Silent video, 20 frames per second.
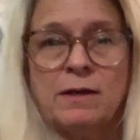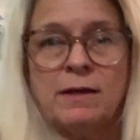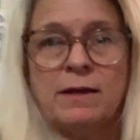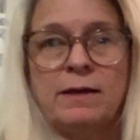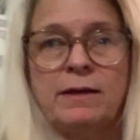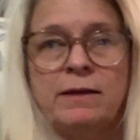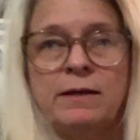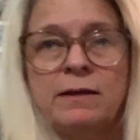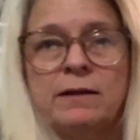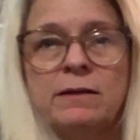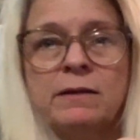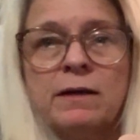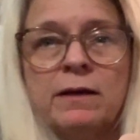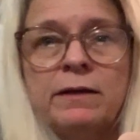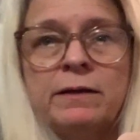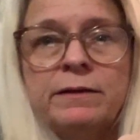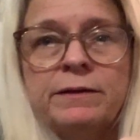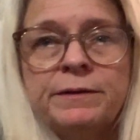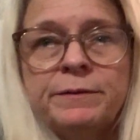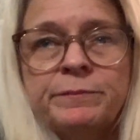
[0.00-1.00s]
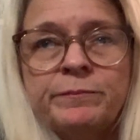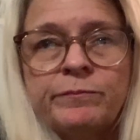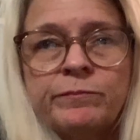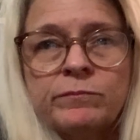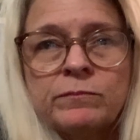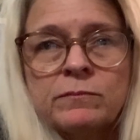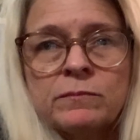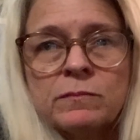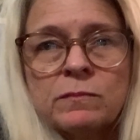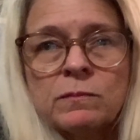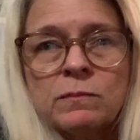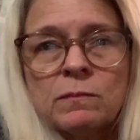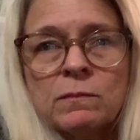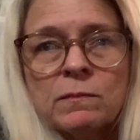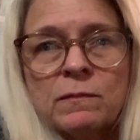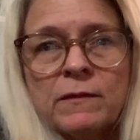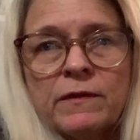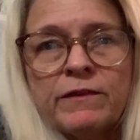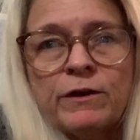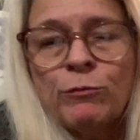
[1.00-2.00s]
And
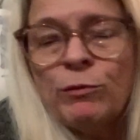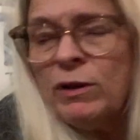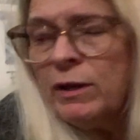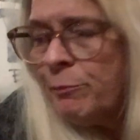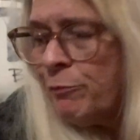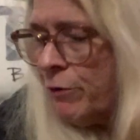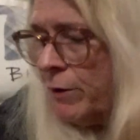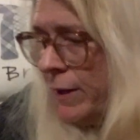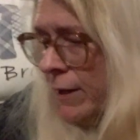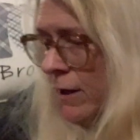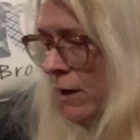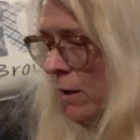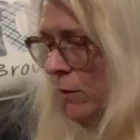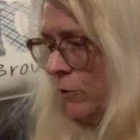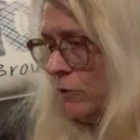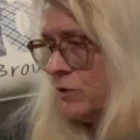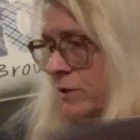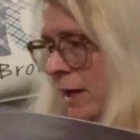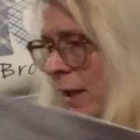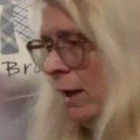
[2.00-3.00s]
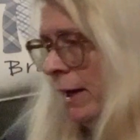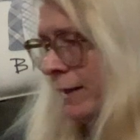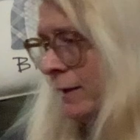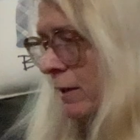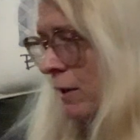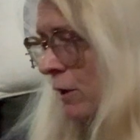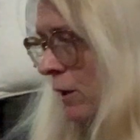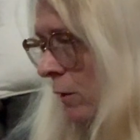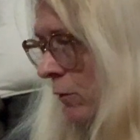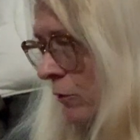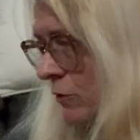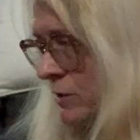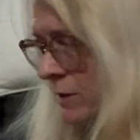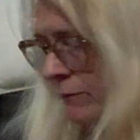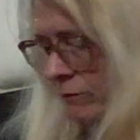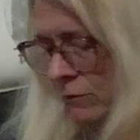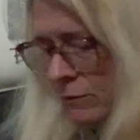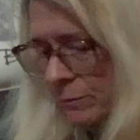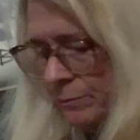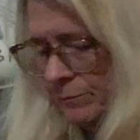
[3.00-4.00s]
they're really pretty colors. I like the colors of
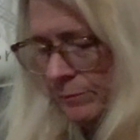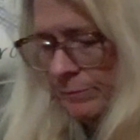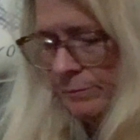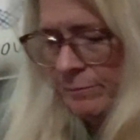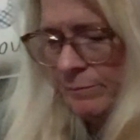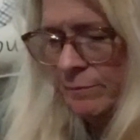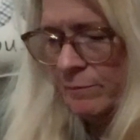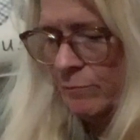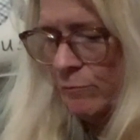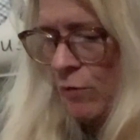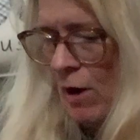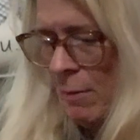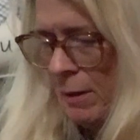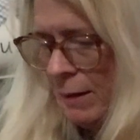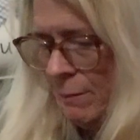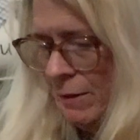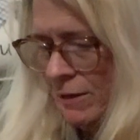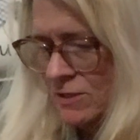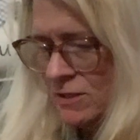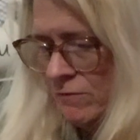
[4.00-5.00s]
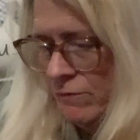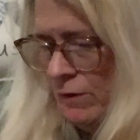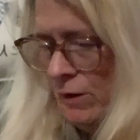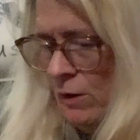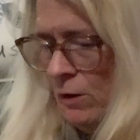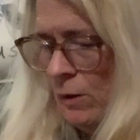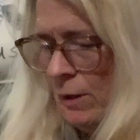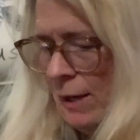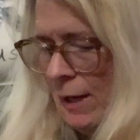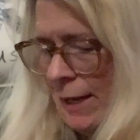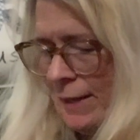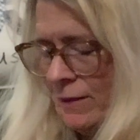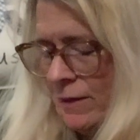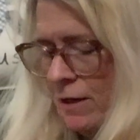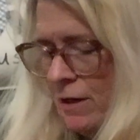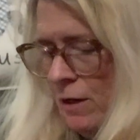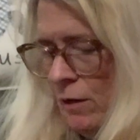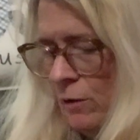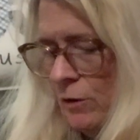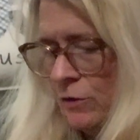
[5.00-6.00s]
them. Probably best of all, I like the
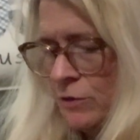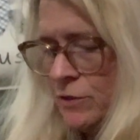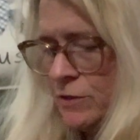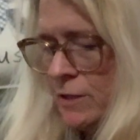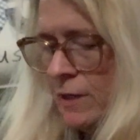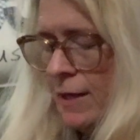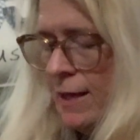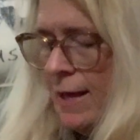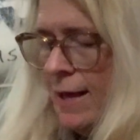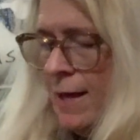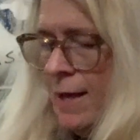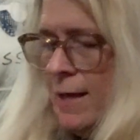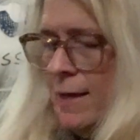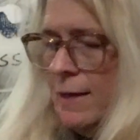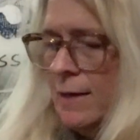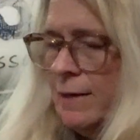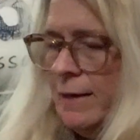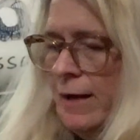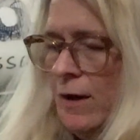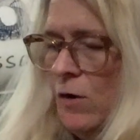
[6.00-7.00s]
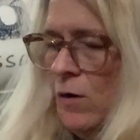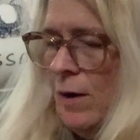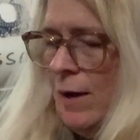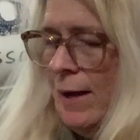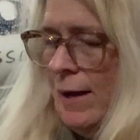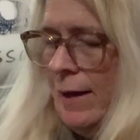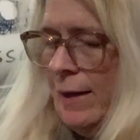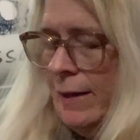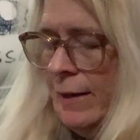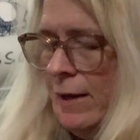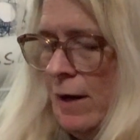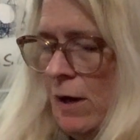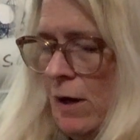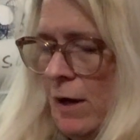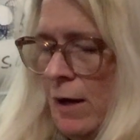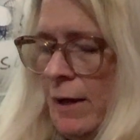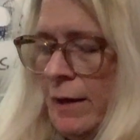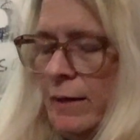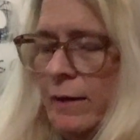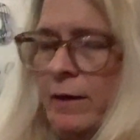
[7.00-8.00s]
colors. Now, I
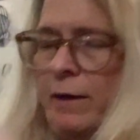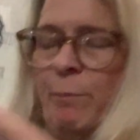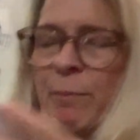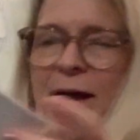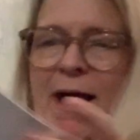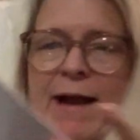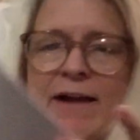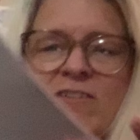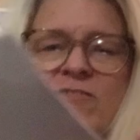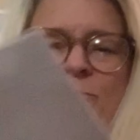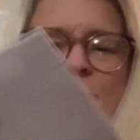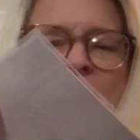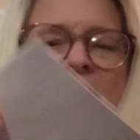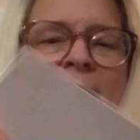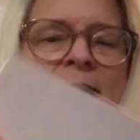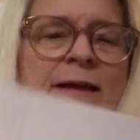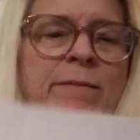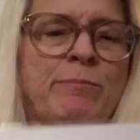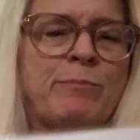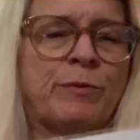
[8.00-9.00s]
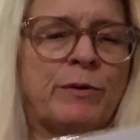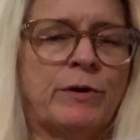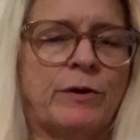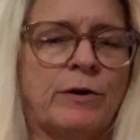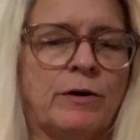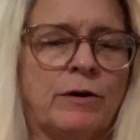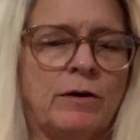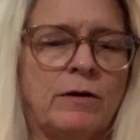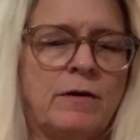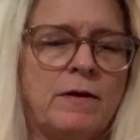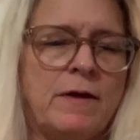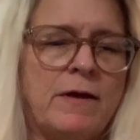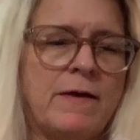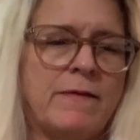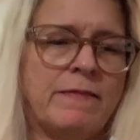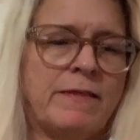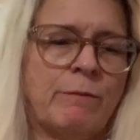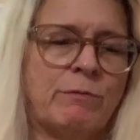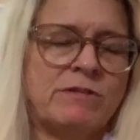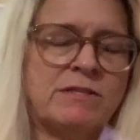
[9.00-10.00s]
got a pack of paper.
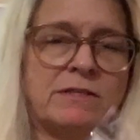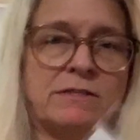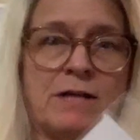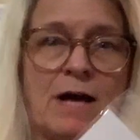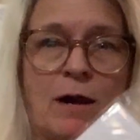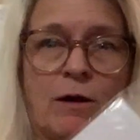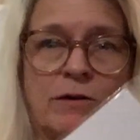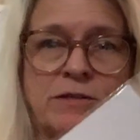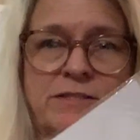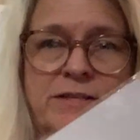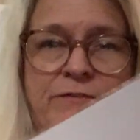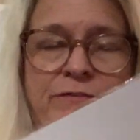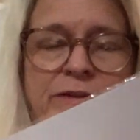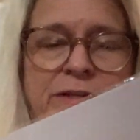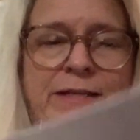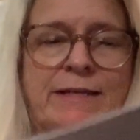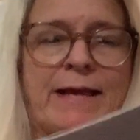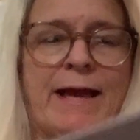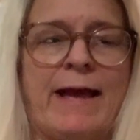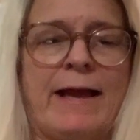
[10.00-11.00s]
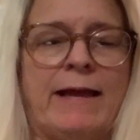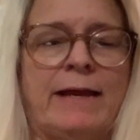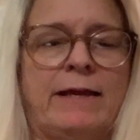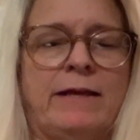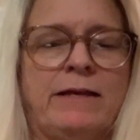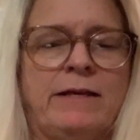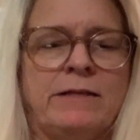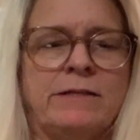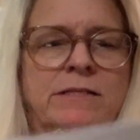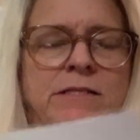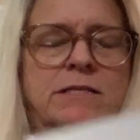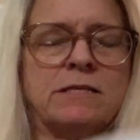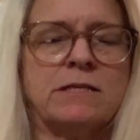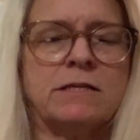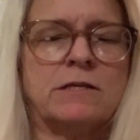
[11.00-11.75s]
It was $1.78.